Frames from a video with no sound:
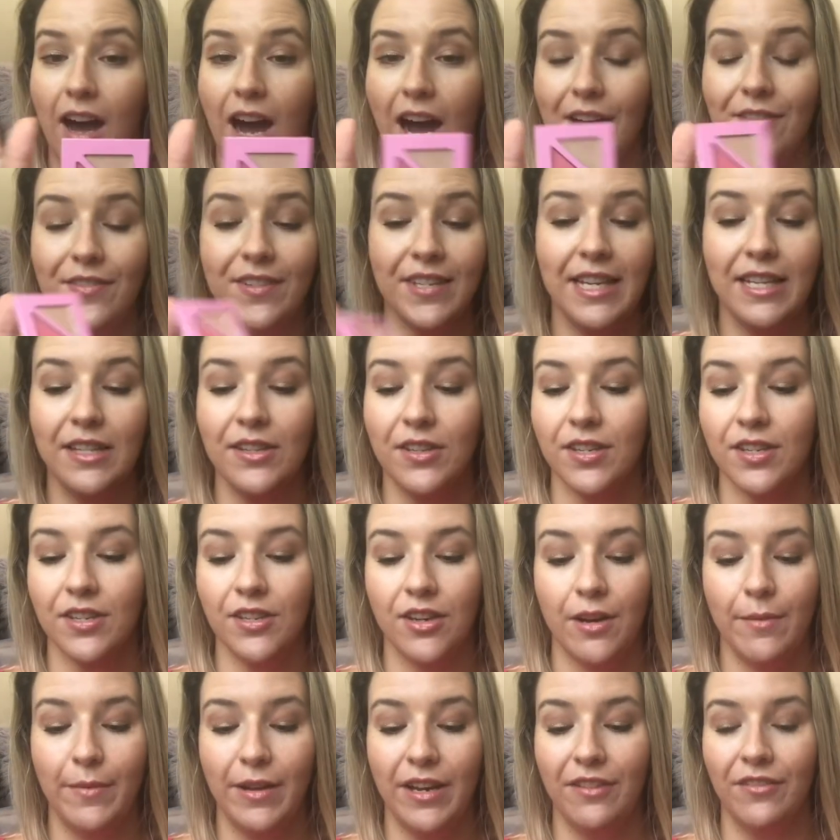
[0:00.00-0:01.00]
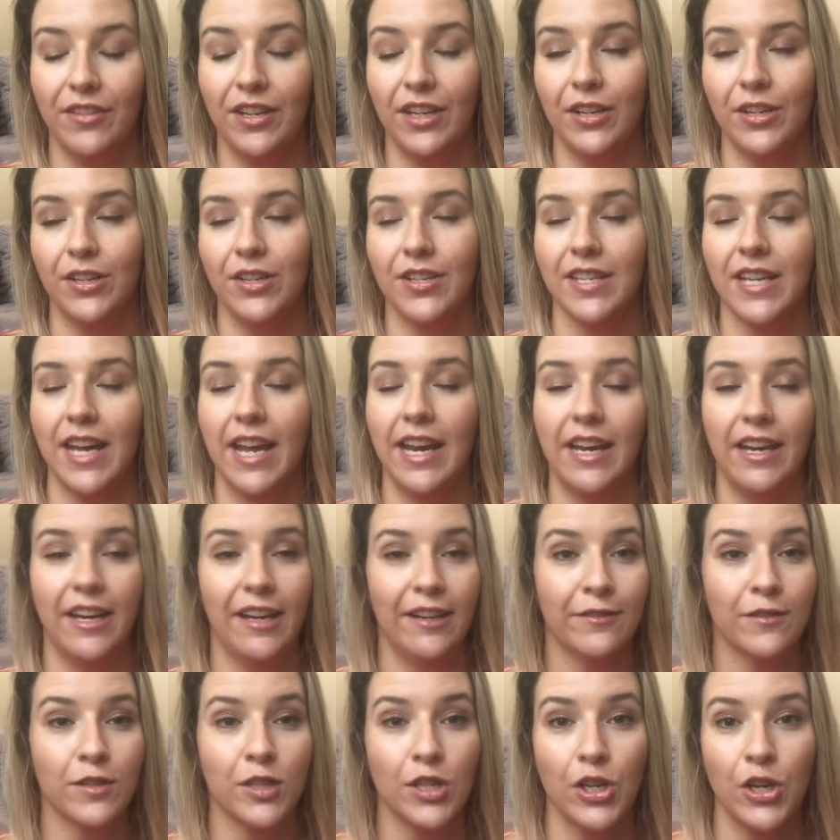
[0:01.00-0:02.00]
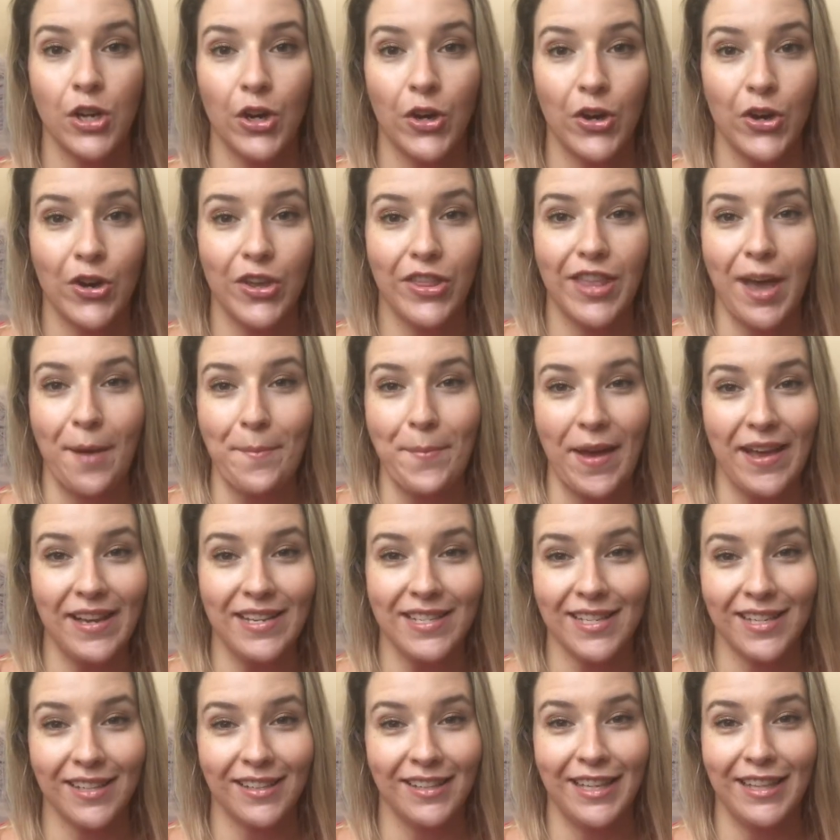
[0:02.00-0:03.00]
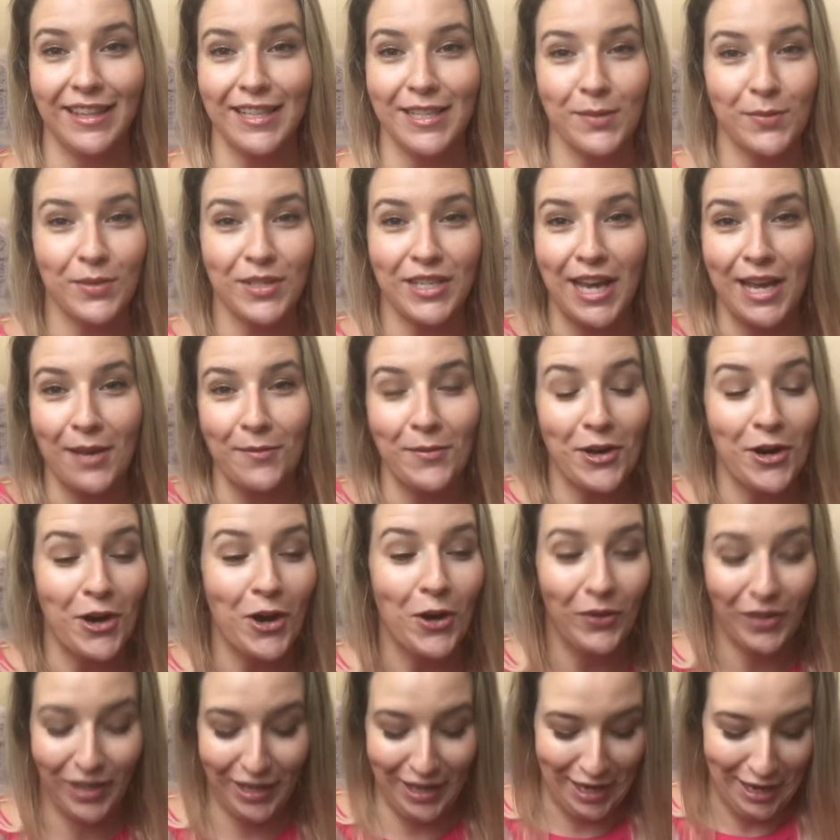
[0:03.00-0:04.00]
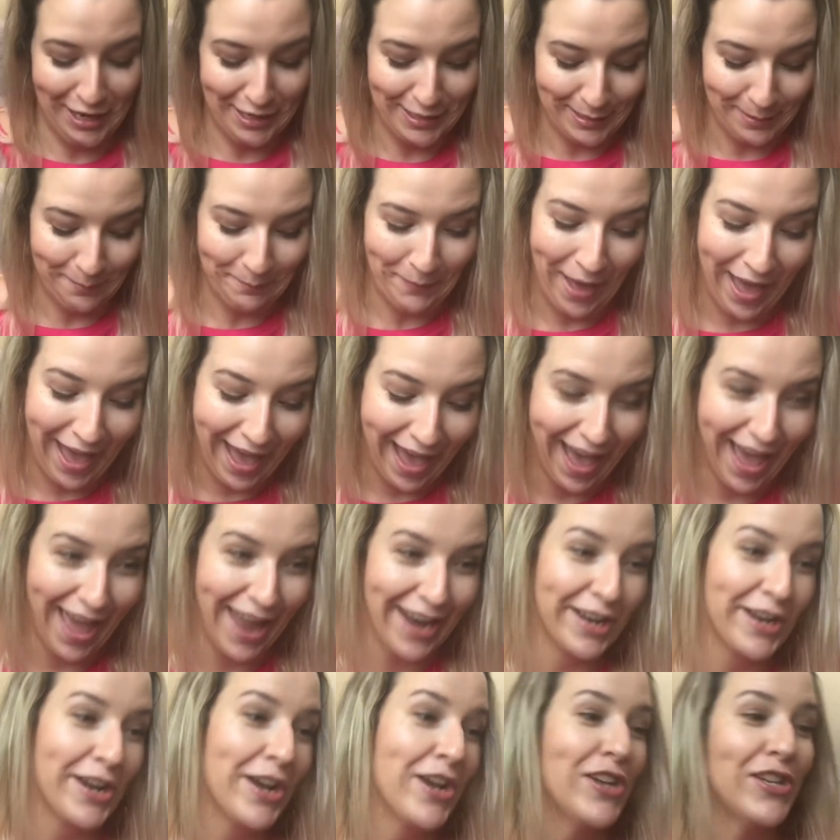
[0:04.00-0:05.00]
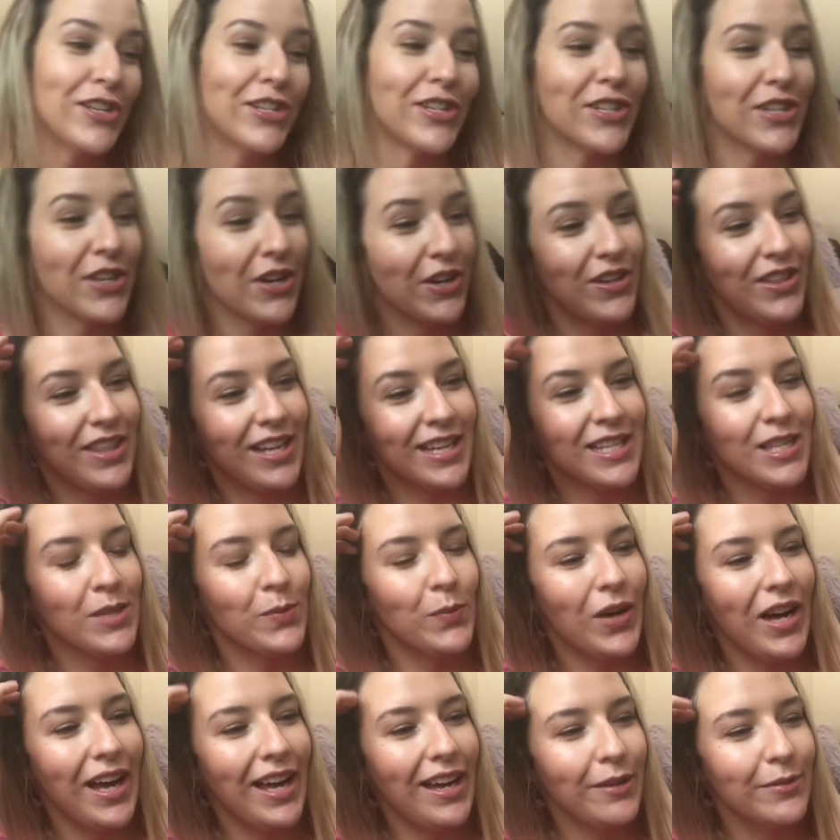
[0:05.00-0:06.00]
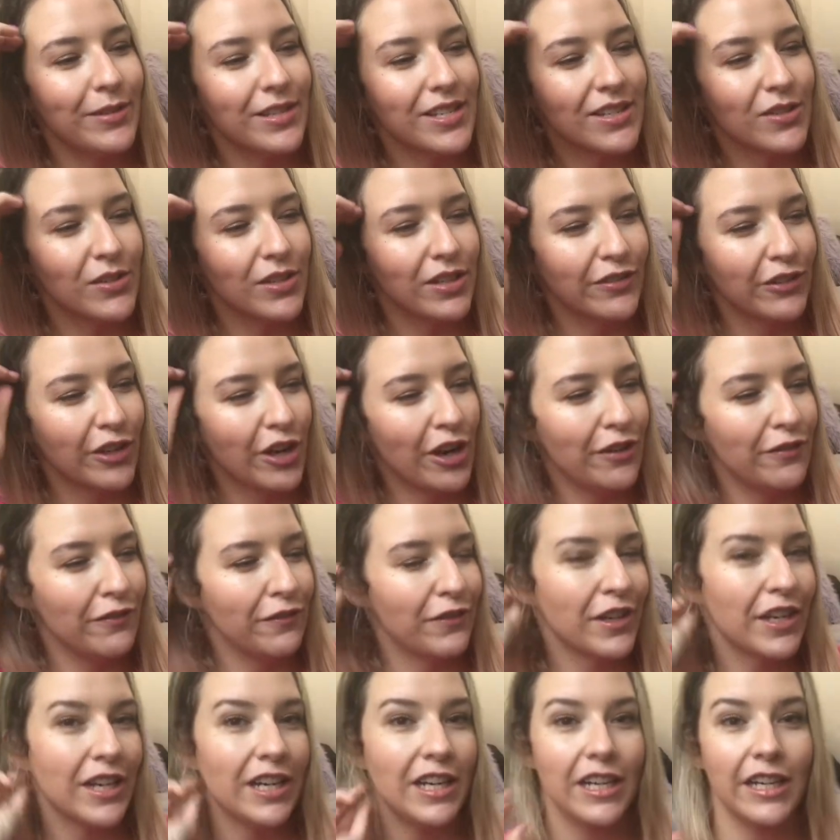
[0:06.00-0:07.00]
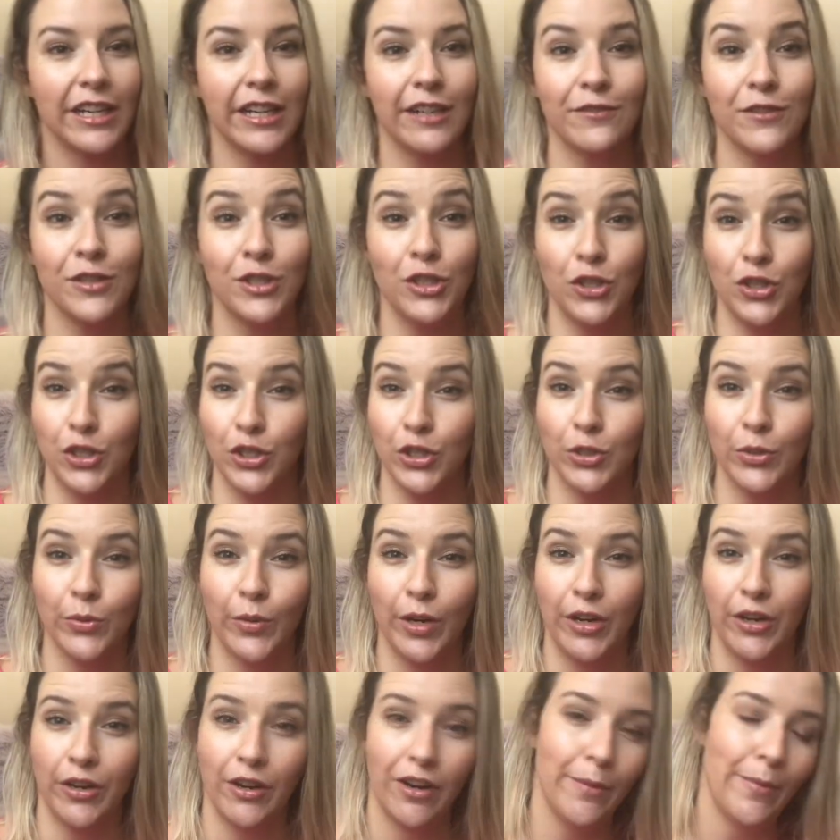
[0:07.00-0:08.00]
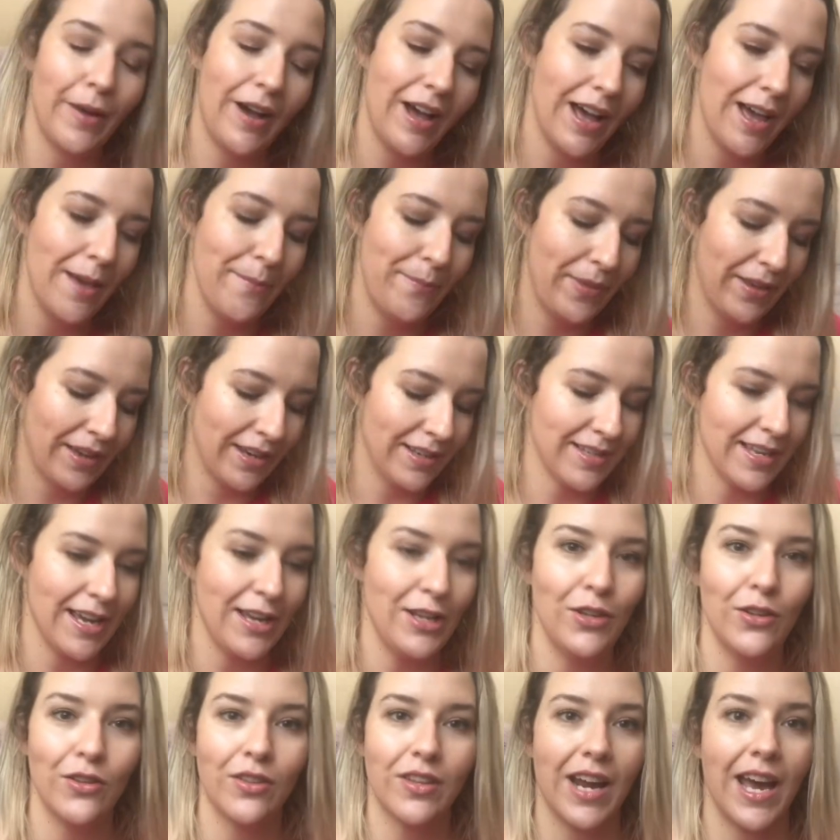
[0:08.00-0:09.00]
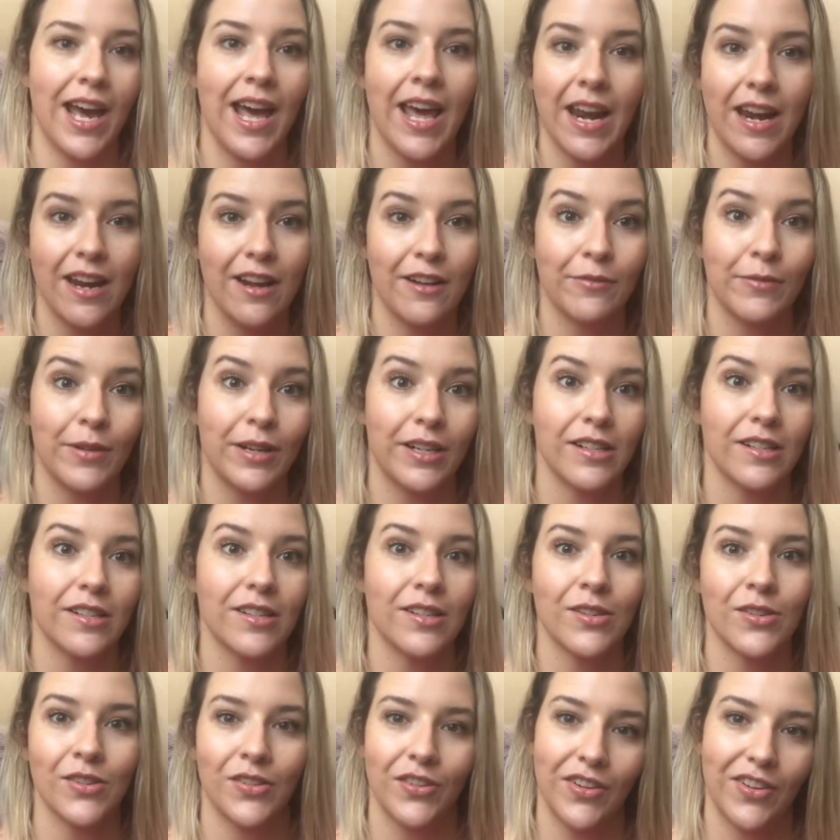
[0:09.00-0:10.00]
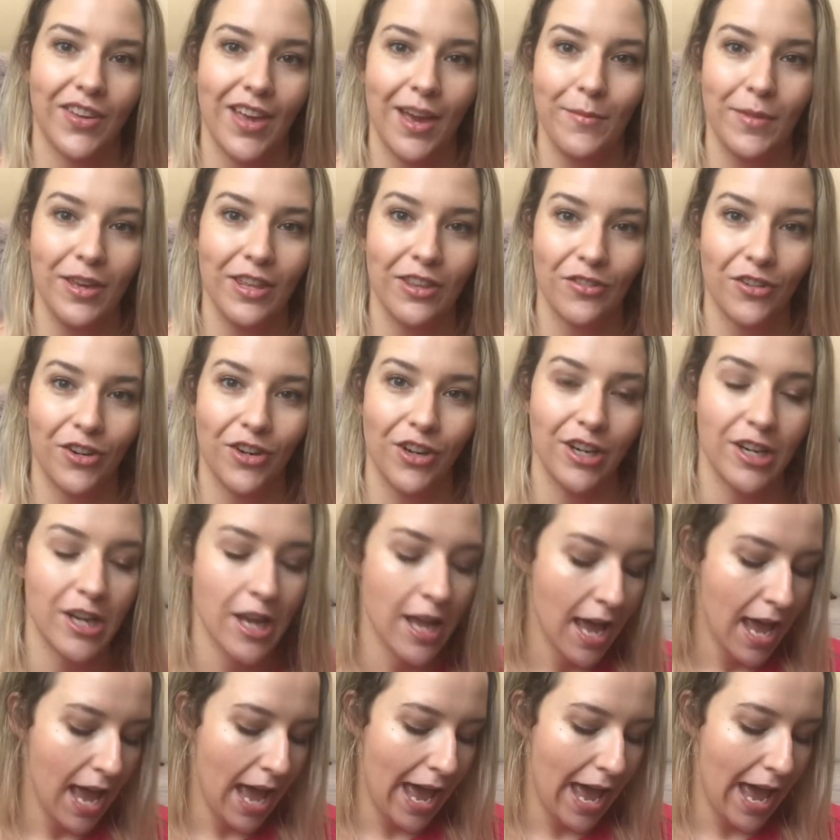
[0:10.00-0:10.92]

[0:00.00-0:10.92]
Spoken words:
I've seen so many videos and enough to know that basically this would take me a whole year to pan. So that's why I was sort of confident enough to do a no-buy, because I knew that I had enough products to sort of get me through.